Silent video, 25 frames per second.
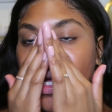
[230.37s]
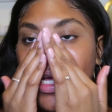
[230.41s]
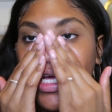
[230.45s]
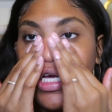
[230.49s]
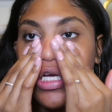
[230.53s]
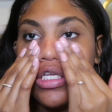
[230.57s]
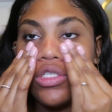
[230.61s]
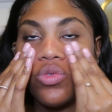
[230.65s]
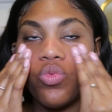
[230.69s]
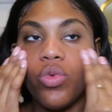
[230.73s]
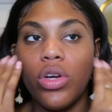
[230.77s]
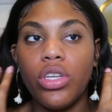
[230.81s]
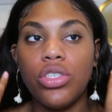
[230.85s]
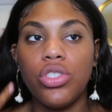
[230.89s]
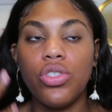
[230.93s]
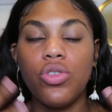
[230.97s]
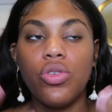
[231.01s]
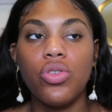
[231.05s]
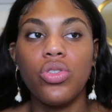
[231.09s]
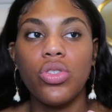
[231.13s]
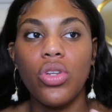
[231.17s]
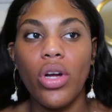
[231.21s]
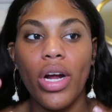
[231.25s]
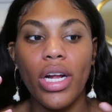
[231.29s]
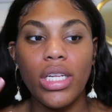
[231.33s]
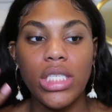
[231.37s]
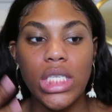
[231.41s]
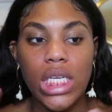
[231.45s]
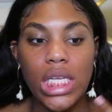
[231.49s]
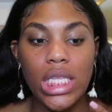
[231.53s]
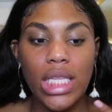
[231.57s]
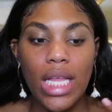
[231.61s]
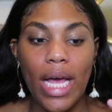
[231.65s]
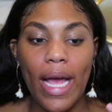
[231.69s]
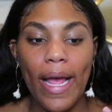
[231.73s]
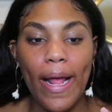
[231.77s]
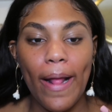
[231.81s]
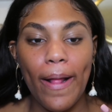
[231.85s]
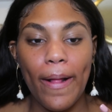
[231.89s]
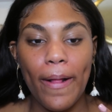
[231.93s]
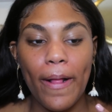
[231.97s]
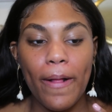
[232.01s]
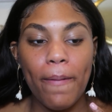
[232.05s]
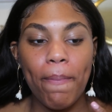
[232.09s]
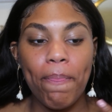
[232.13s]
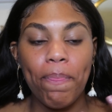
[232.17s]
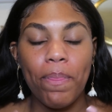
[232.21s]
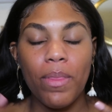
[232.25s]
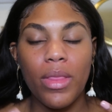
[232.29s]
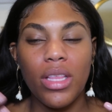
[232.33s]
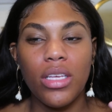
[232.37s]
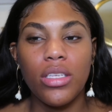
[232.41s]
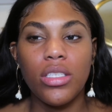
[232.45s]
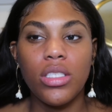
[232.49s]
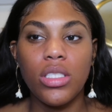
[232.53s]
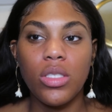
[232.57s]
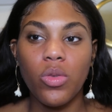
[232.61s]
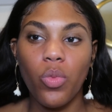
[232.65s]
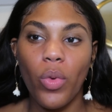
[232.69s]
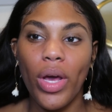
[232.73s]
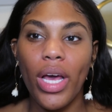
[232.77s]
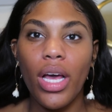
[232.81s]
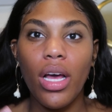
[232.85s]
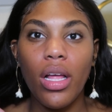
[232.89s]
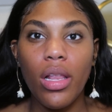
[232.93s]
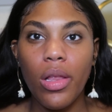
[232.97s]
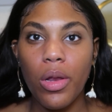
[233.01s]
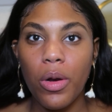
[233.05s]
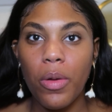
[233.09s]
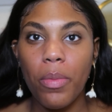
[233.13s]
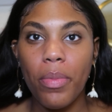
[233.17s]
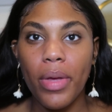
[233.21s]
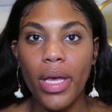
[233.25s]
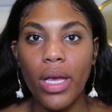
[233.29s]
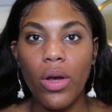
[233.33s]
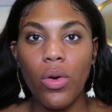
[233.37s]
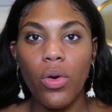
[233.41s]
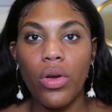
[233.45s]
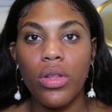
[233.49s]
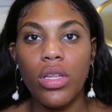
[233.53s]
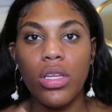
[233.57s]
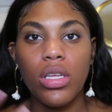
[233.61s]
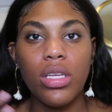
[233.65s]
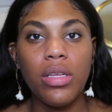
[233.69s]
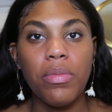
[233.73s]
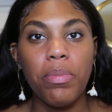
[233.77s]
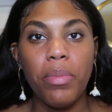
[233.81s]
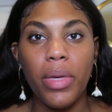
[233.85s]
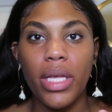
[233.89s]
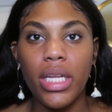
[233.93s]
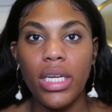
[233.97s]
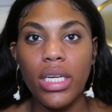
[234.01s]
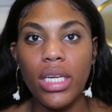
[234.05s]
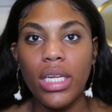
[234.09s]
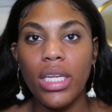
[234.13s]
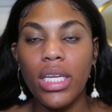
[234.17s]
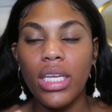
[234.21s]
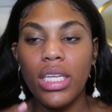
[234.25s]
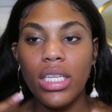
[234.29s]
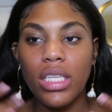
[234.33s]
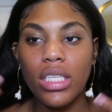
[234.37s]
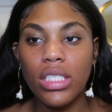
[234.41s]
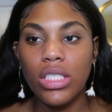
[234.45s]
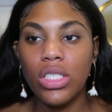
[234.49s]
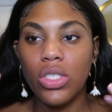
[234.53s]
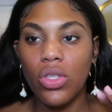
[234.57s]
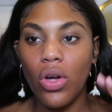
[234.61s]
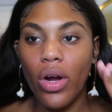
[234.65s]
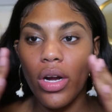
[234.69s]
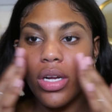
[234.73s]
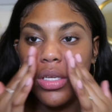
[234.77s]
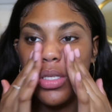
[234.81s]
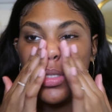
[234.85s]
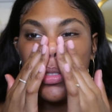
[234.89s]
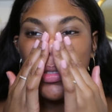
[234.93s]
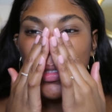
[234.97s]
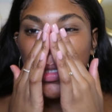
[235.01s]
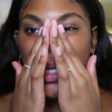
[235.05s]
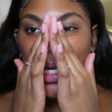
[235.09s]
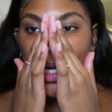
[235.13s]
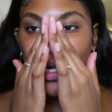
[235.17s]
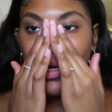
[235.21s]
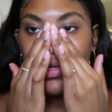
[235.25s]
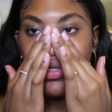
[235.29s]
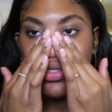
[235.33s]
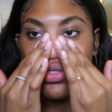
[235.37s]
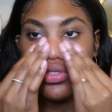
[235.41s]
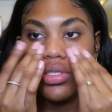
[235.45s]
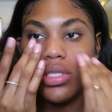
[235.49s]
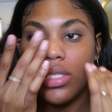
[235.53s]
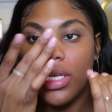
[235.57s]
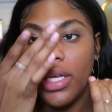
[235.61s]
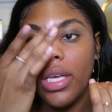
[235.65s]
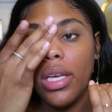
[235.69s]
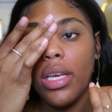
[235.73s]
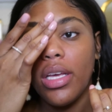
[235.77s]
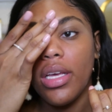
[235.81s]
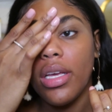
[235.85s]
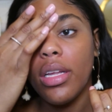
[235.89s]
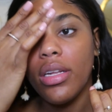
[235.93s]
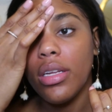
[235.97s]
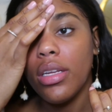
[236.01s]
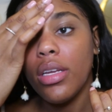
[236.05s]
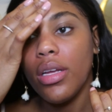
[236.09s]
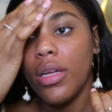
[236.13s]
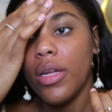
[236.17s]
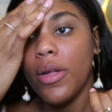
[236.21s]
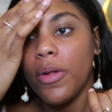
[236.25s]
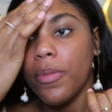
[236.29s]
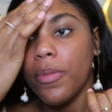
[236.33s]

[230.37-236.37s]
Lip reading: Because once you start to like sweat a little bit, or the humidity starts to get on your skin,